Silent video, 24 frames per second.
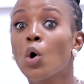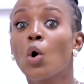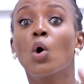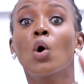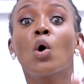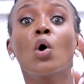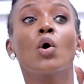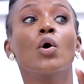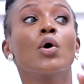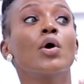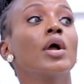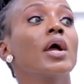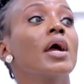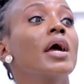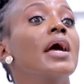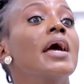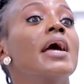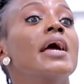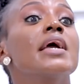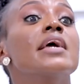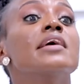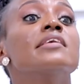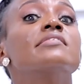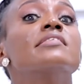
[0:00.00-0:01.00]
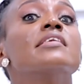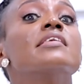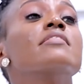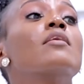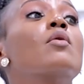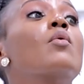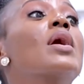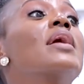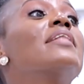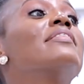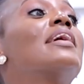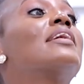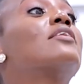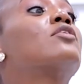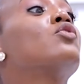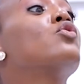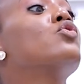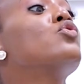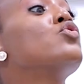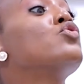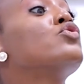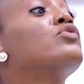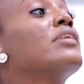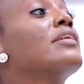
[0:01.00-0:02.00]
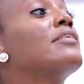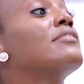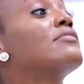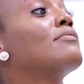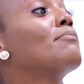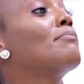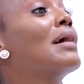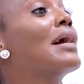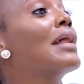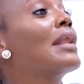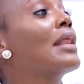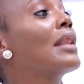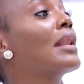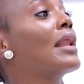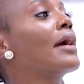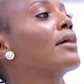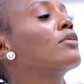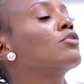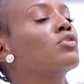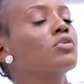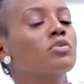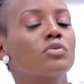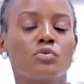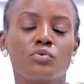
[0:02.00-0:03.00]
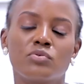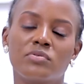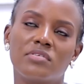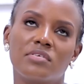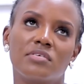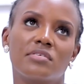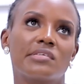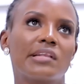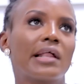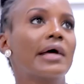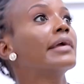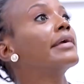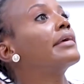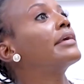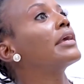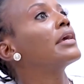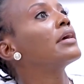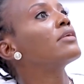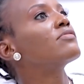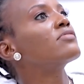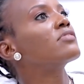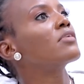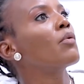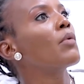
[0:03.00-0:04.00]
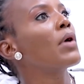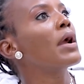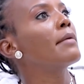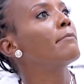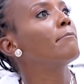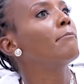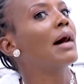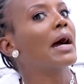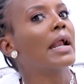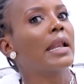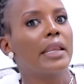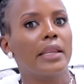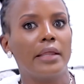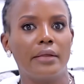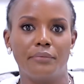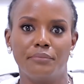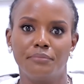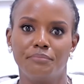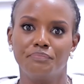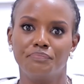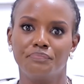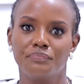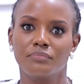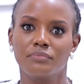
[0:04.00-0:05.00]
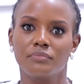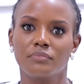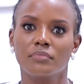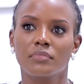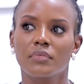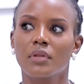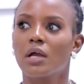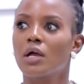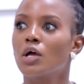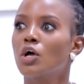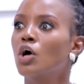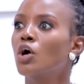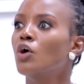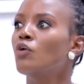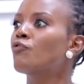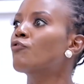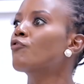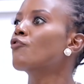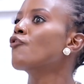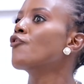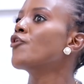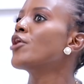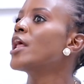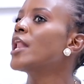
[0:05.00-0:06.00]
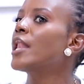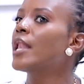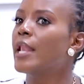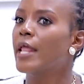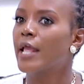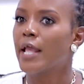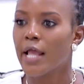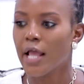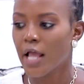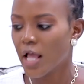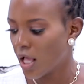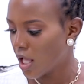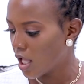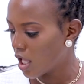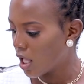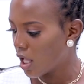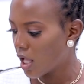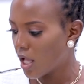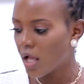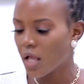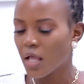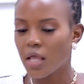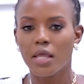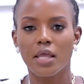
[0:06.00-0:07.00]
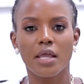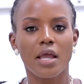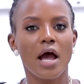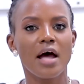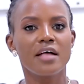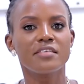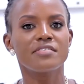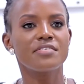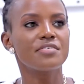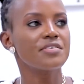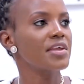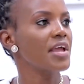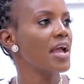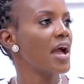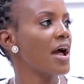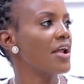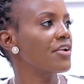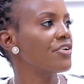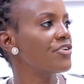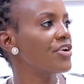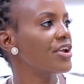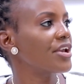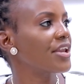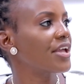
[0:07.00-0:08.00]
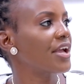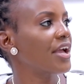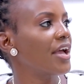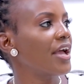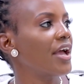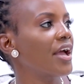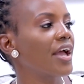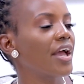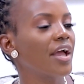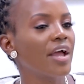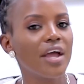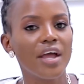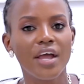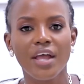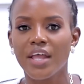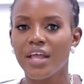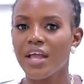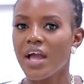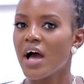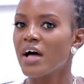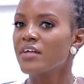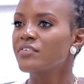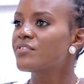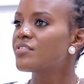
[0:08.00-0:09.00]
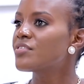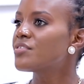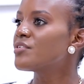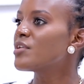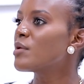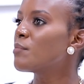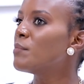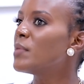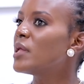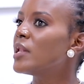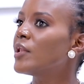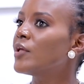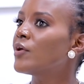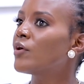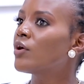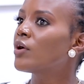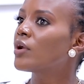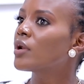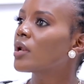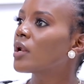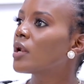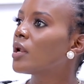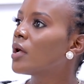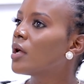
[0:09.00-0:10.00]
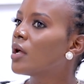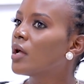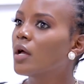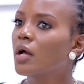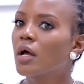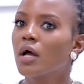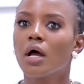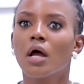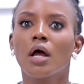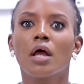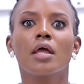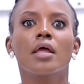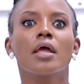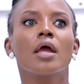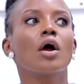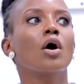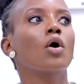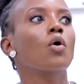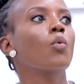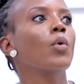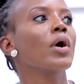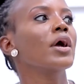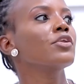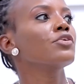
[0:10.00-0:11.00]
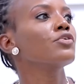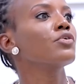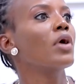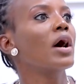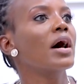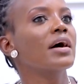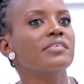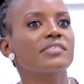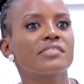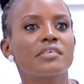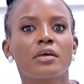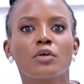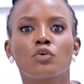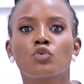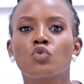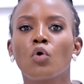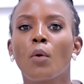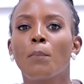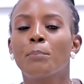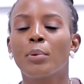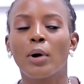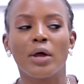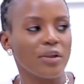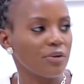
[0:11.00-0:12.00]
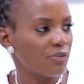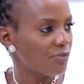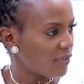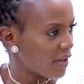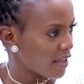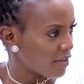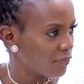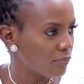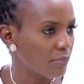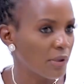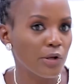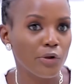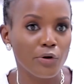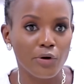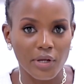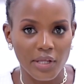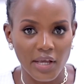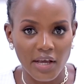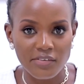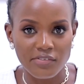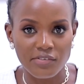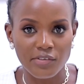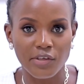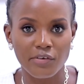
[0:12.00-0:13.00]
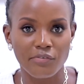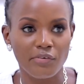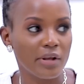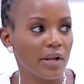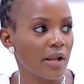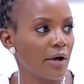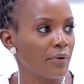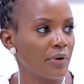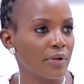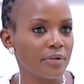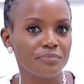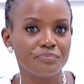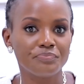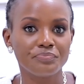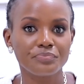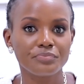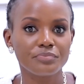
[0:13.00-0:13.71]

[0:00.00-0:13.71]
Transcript: Or is he the one that loses money, gives away money freely? He earns 300K, he earns 3 million. When you ask, 2.5 million he has given away.